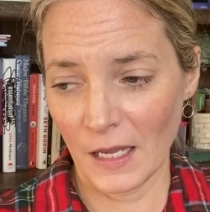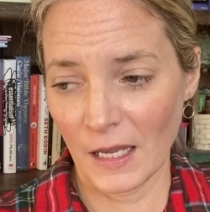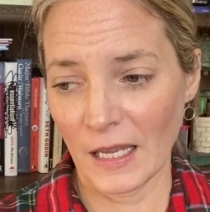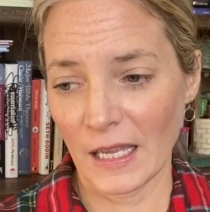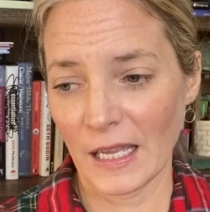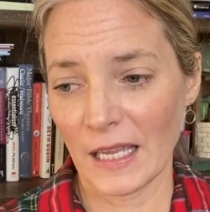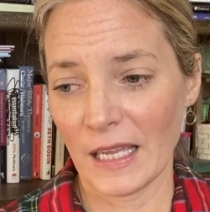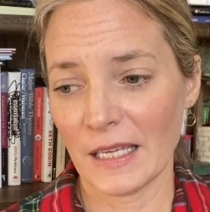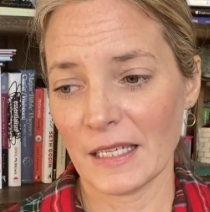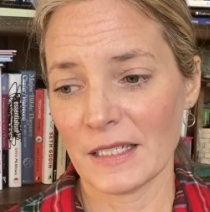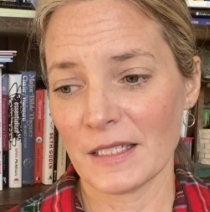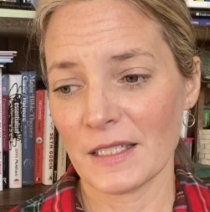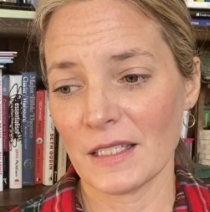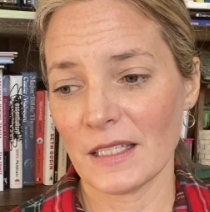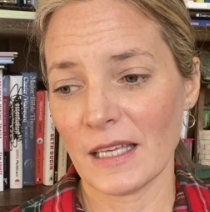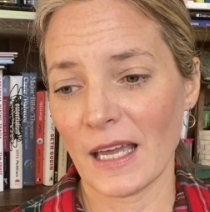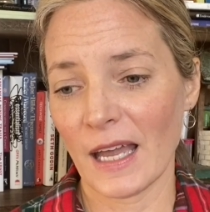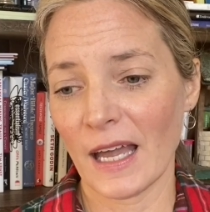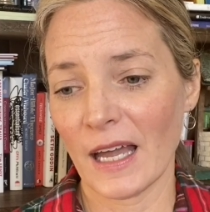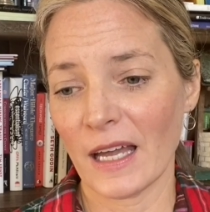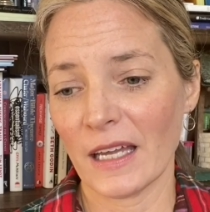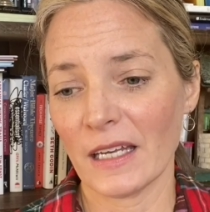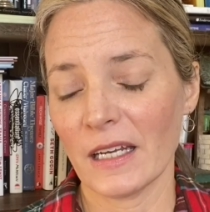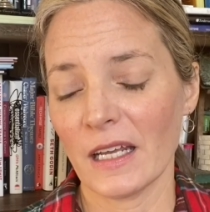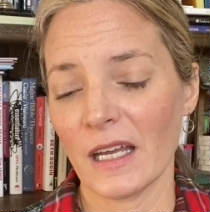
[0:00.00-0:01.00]
is
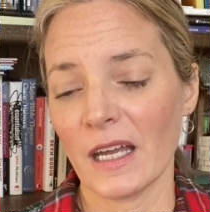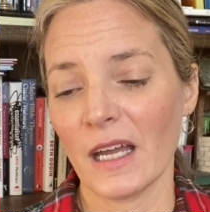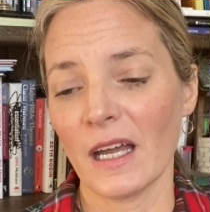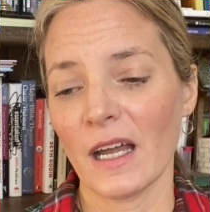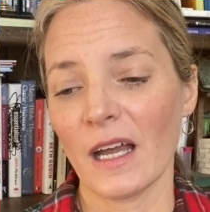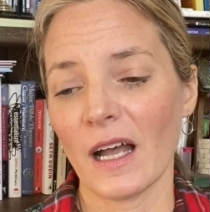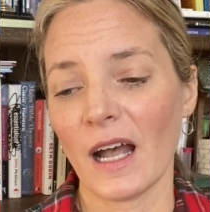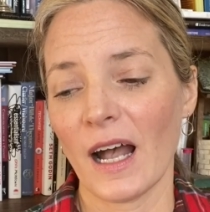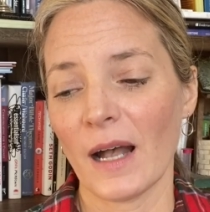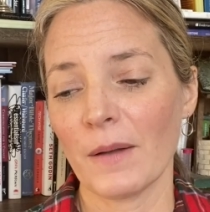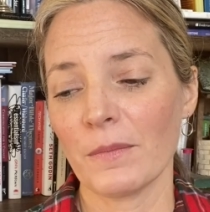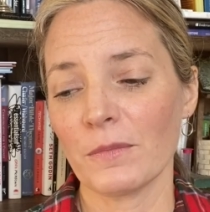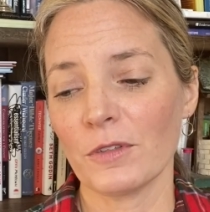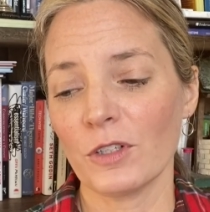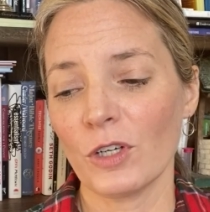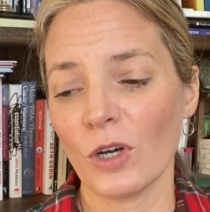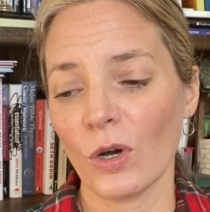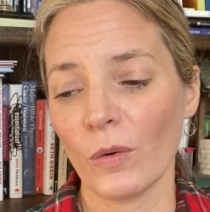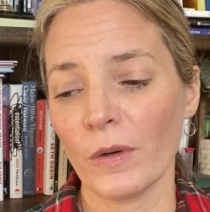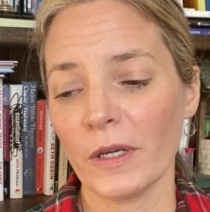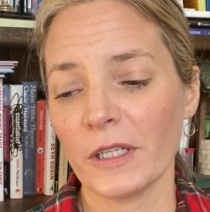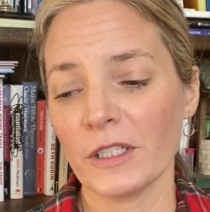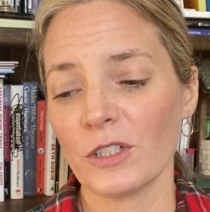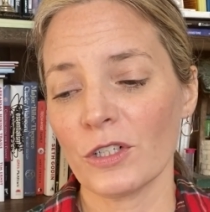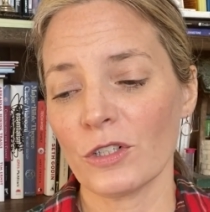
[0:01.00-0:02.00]
that I'm
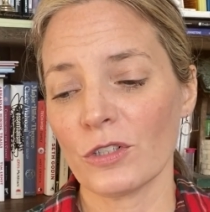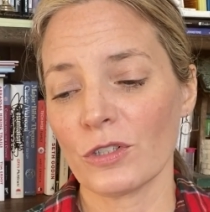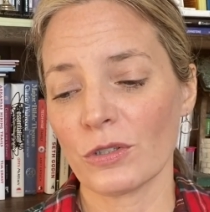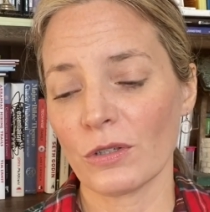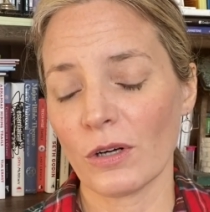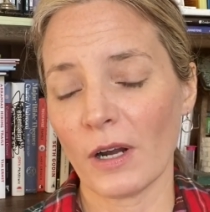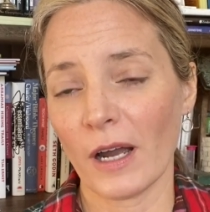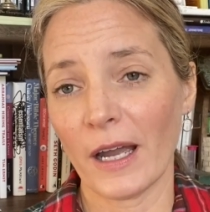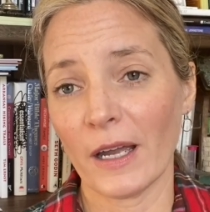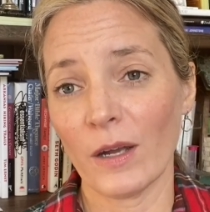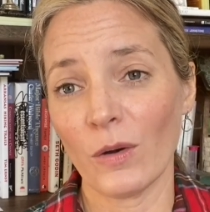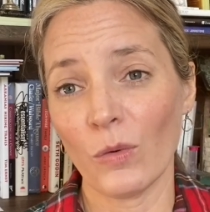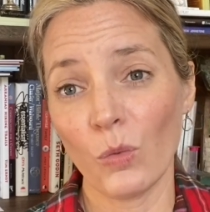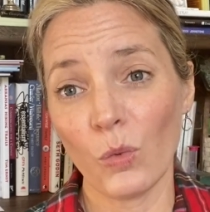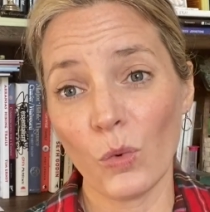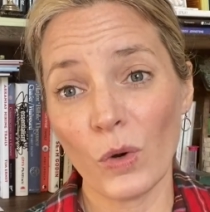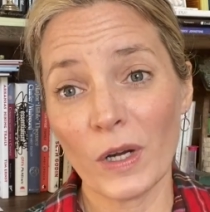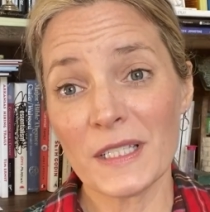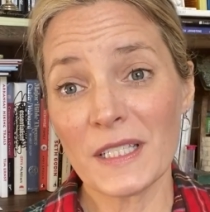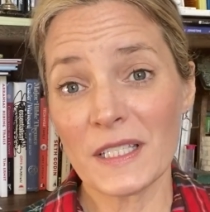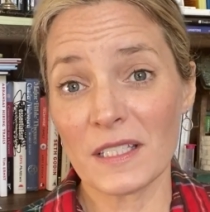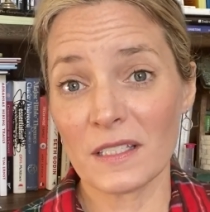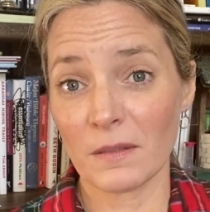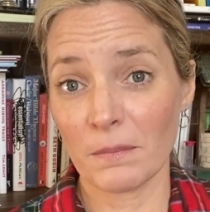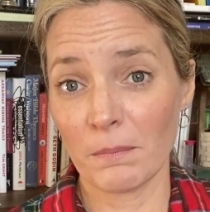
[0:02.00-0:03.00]
going to try
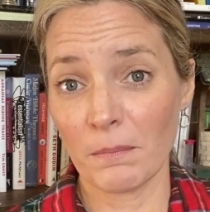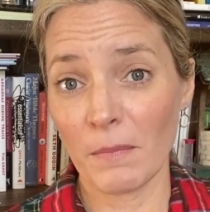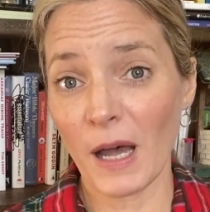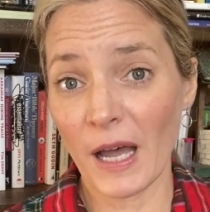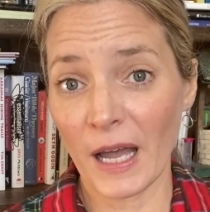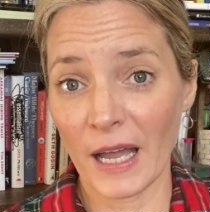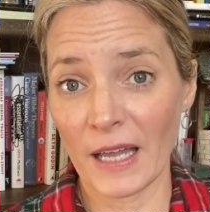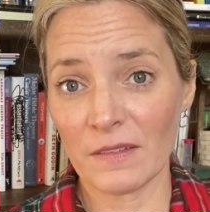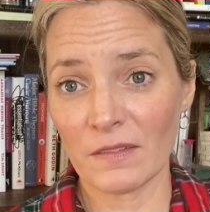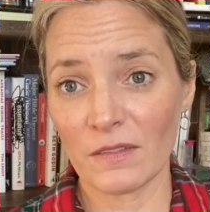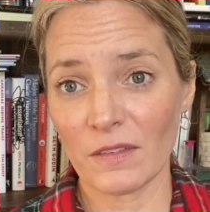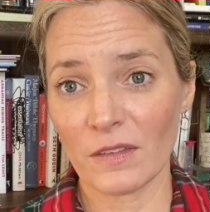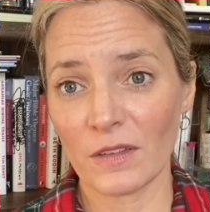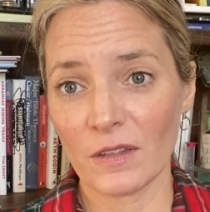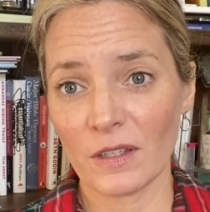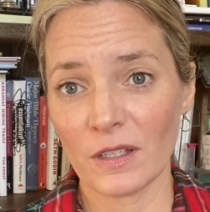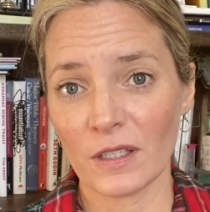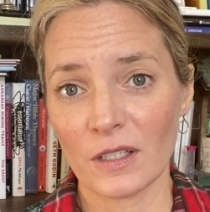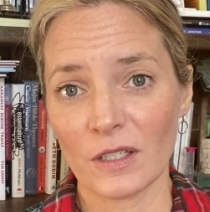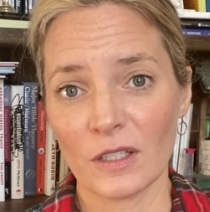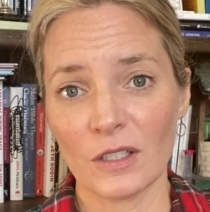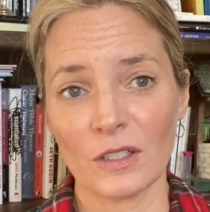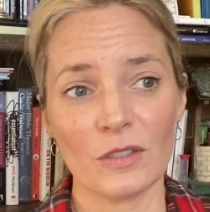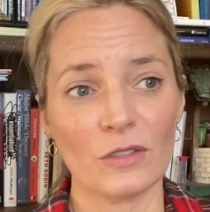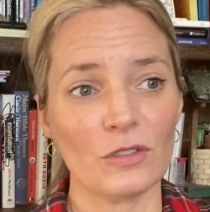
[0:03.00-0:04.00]
once a month
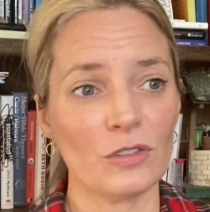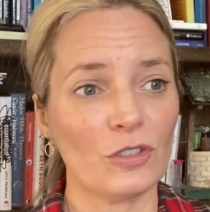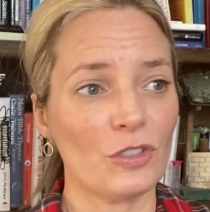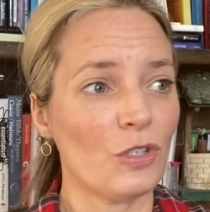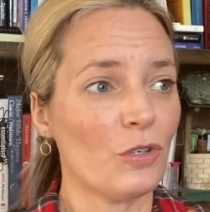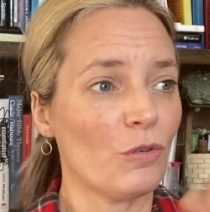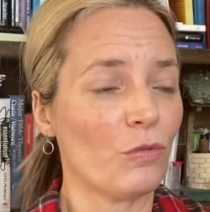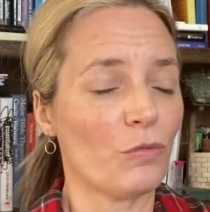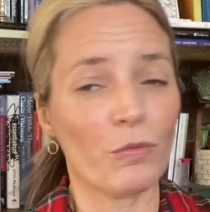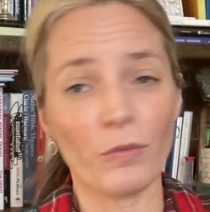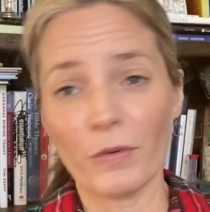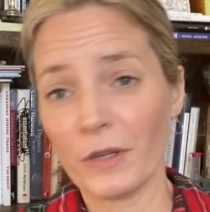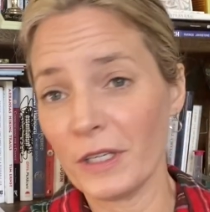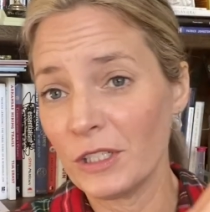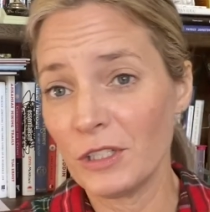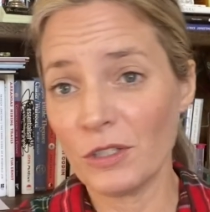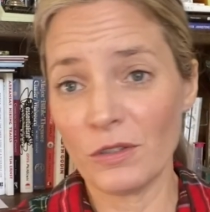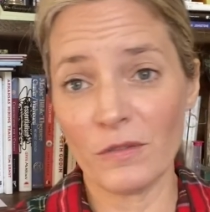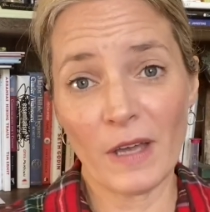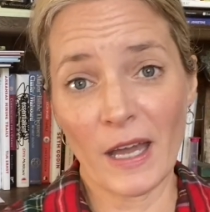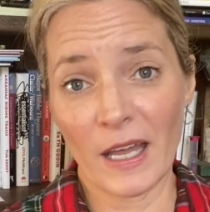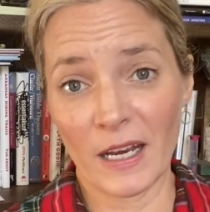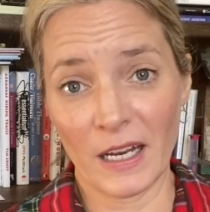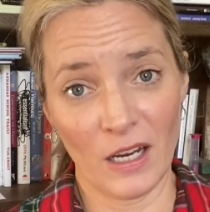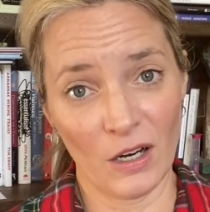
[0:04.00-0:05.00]
to redo
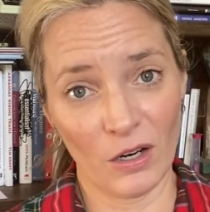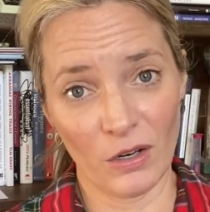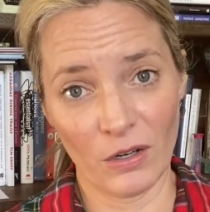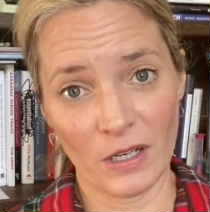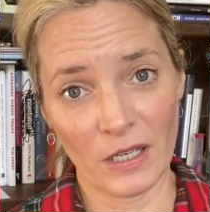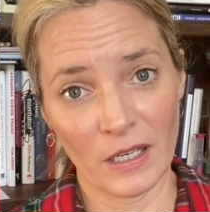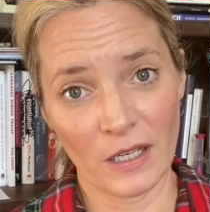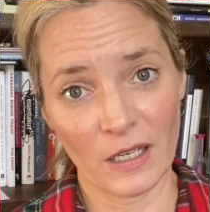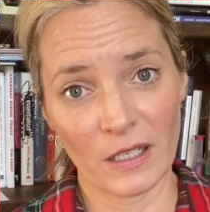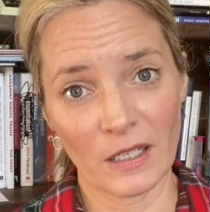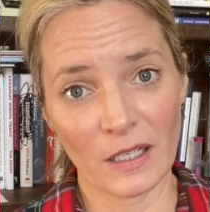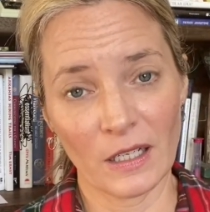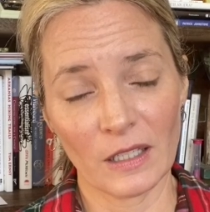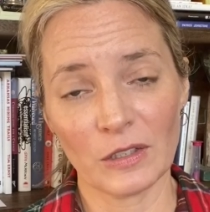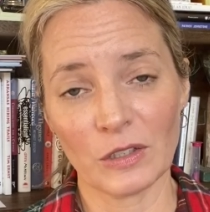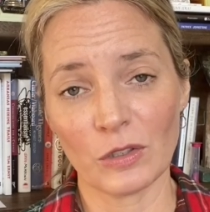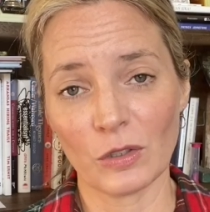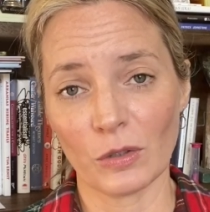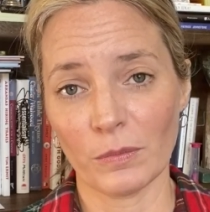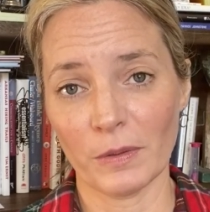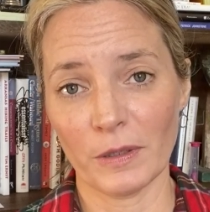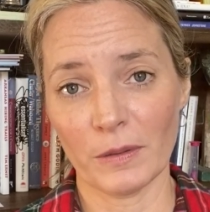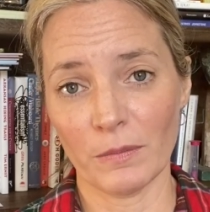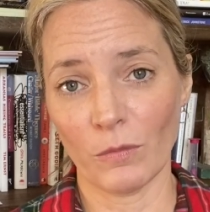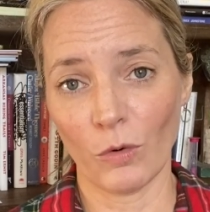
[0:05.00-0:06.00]
that area a little
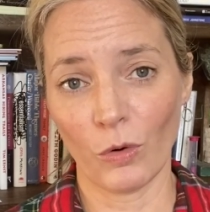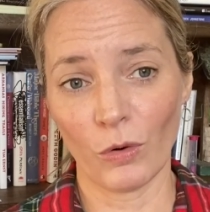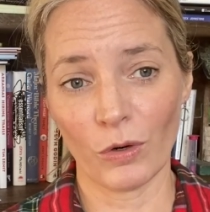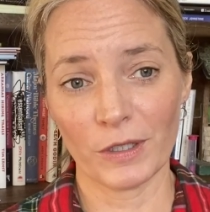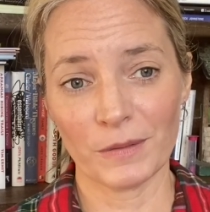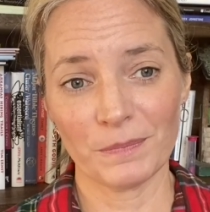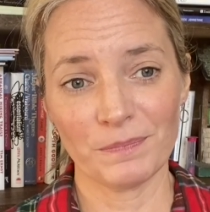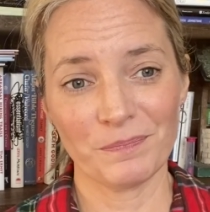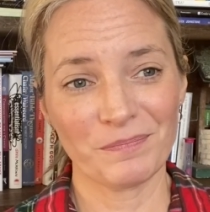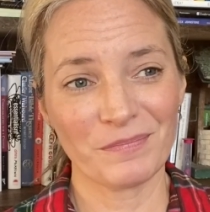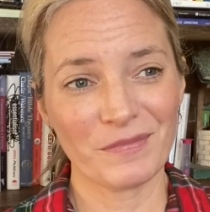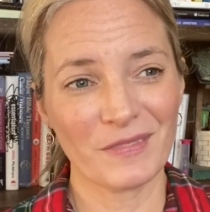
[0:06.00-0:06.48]
bit more.